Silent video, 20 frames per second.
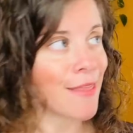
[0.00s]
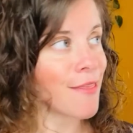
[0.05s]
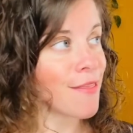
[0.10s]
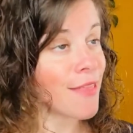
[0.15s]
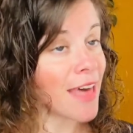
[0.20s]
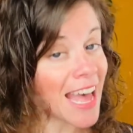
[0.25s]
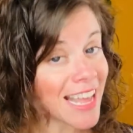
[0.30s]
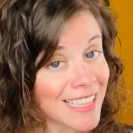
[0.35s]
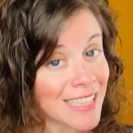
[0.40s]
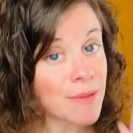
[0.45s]

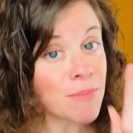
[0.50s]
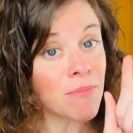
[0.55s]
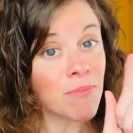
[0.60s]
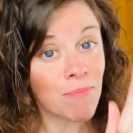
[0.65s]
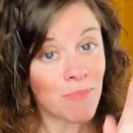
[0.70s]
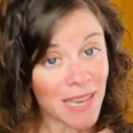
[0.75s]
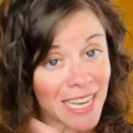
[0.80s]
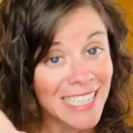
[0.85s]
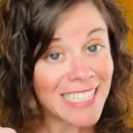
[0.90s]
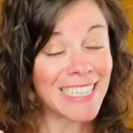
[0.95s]
That's a
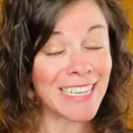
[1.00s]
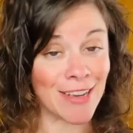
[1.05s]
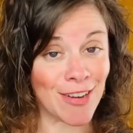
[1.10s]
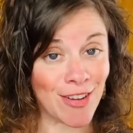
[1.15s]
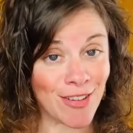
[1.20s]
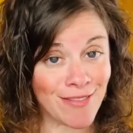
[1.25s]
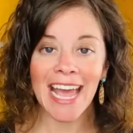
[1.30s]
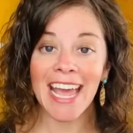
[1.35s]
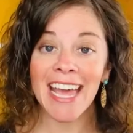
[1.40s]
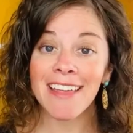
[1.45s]
big
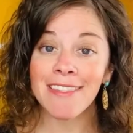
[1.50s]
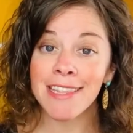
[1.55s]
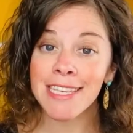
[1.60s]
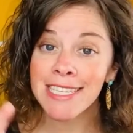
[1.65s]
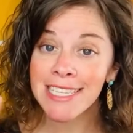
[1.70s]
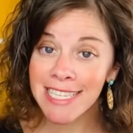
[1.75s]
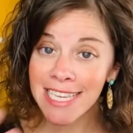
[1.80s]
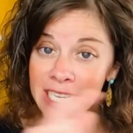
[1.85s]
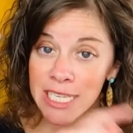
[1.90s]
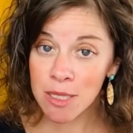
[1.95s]
deal. And the
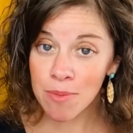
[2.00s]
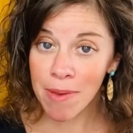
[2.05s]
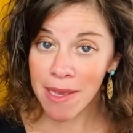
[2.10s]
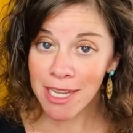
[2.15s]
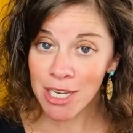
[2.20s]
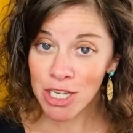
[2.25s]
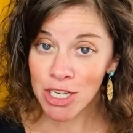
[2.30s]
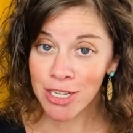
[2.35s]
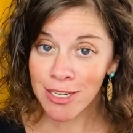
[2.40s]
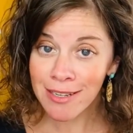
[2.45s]
6th
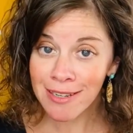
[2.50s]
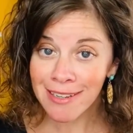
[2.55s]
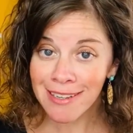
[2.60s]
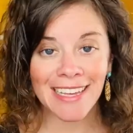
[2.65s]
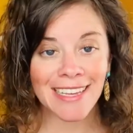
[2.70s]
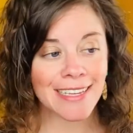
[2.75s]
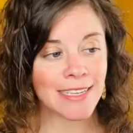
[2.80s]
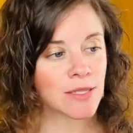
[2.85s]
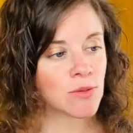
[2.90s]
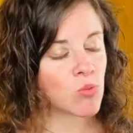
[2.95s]
patient
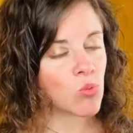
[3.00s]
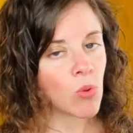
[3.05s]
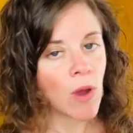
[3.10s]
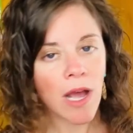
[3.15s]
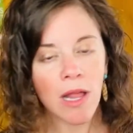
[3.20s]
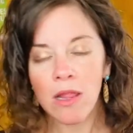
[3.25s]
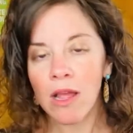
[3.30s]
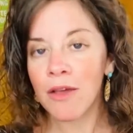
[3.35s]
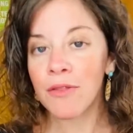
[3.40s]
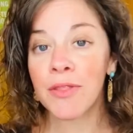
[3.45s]
is
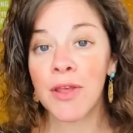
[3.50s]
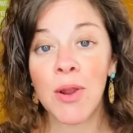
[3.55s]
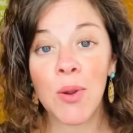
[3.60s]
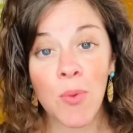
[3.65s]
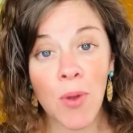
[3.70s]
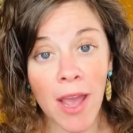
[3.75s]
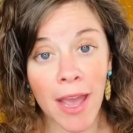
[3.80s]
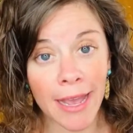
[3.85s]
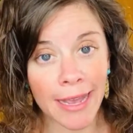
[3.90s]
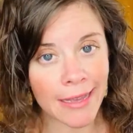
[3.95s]
well on their
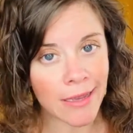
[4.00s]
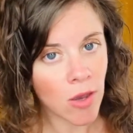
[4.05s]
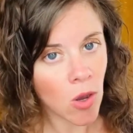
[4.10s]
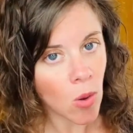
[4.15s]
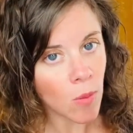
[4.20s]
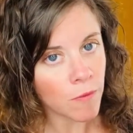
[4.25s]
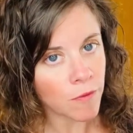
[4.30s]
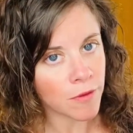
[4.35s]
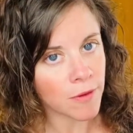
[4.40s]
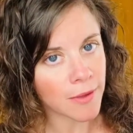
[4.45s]
way,
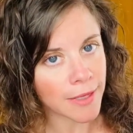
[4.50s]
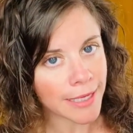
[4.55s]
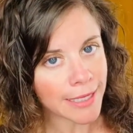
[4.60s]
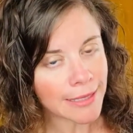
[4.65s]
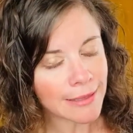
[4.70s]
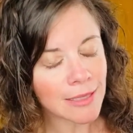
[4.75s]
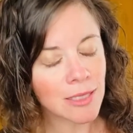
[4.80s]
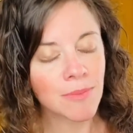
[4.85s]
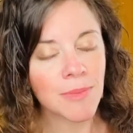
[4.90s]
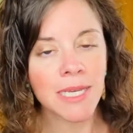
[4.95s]

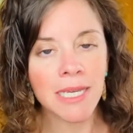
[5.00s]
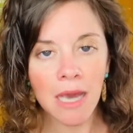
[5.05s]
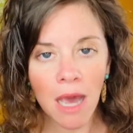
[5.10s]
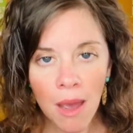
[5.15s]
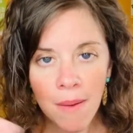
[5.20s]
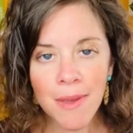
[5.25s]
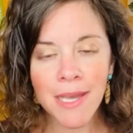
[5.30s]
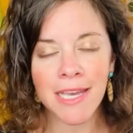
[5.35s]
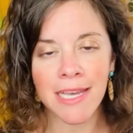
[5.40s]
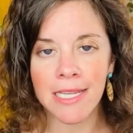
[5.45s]
hopefully, to
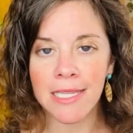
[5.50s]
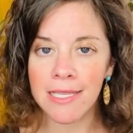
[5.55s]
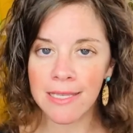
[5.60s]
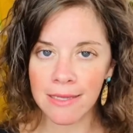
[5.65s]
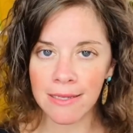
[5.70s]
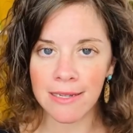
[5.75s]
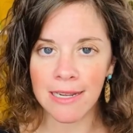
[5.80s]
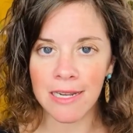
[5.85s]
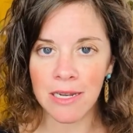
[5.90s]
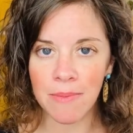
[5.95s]
becoming
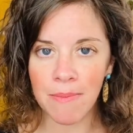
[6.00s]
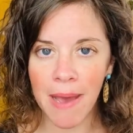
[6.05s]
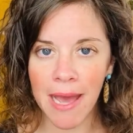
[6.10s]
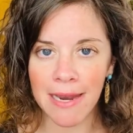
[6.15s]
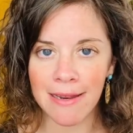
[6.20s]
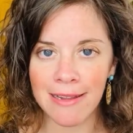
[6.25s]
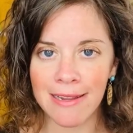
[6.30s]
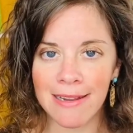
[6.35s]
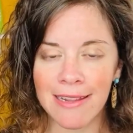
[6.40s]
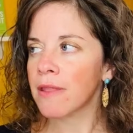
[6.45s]
insulin
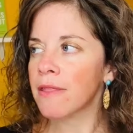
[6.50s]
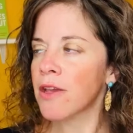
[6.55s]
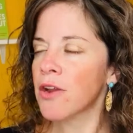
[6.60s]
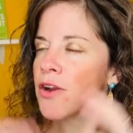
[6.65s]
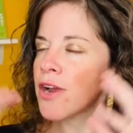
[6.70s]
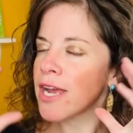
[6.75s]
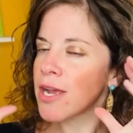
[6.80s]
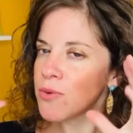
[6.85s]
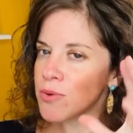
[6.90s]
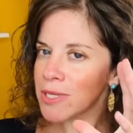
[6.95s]
independent.
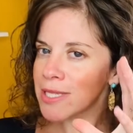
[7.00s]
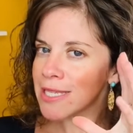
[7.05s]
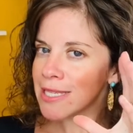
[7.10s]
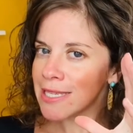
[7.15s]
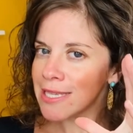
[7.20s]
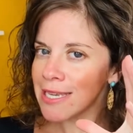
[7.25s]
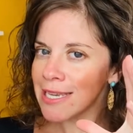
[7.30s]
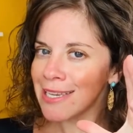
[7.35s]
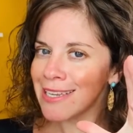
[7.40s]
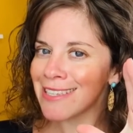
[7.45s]
Their
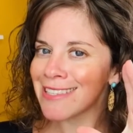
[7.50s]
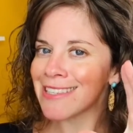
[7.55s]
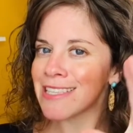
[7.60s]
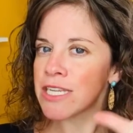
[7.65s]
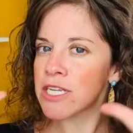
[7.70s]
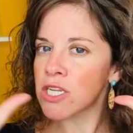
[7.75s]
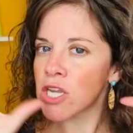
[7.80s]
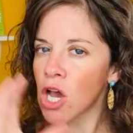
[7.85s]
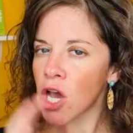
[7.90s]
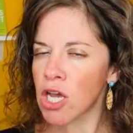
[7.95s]
A1C is in the
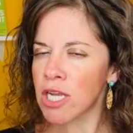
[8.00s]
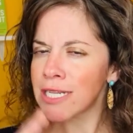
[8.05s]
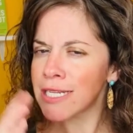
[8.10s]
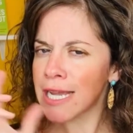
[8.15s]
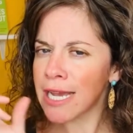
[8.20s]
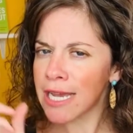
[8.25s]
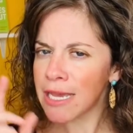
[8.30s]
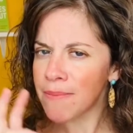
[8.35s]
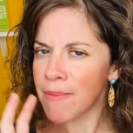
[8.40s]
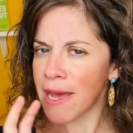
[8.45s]

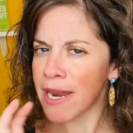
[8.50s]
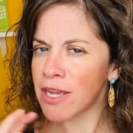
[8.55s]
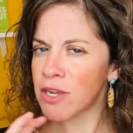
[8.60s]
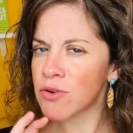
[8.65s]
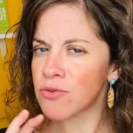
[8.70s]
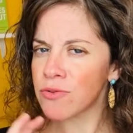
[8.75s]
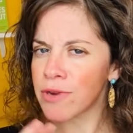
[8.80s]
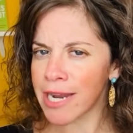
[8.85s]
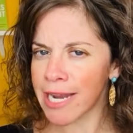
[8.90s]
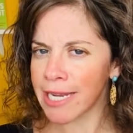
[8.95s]

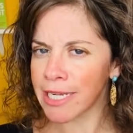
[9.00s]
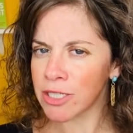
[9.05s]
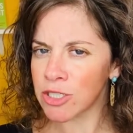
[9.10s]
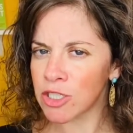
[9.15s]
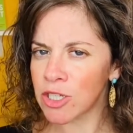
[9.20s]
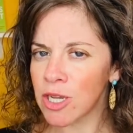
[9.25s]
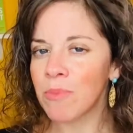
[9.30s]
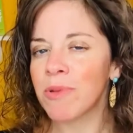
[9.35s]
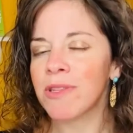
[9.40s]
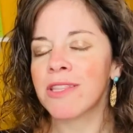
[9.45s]
non-diabetic
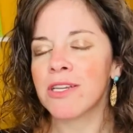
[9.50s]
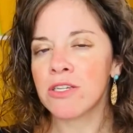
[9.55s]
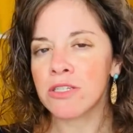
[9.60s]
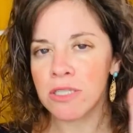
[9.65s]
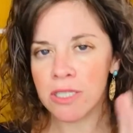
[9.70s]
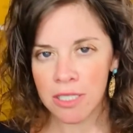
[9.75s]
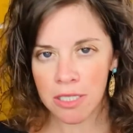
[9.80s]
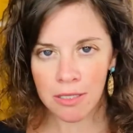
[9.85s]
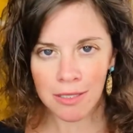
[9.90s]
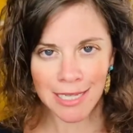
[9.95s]
range, but they're
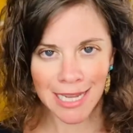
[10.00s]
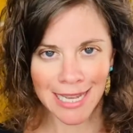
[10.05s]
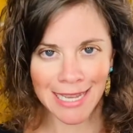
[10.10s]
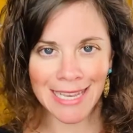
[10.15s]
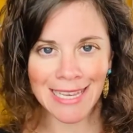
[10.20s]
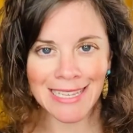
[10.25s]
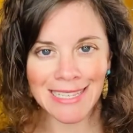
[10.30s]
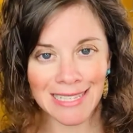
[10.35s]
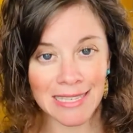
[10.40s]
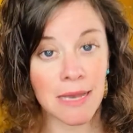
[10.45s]
still
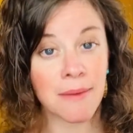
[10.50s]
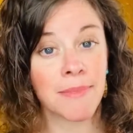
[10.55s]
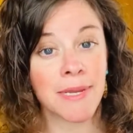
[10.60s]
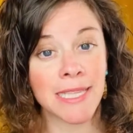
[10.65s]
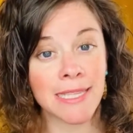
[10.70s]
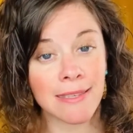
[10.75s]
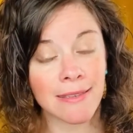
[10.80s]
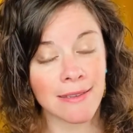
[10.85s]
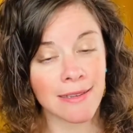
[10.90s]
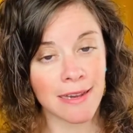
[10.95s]
taking some
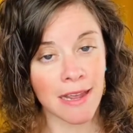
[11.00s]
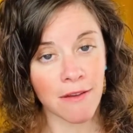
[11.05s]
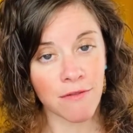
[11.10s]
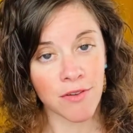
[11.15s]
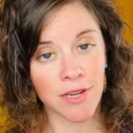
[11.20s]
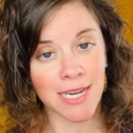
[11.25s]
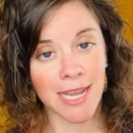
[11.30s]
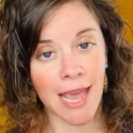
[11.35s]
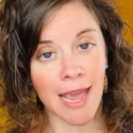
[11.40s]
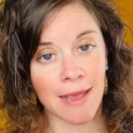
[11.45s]
insulin
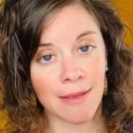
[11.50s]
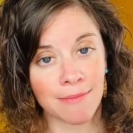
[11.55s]
every day.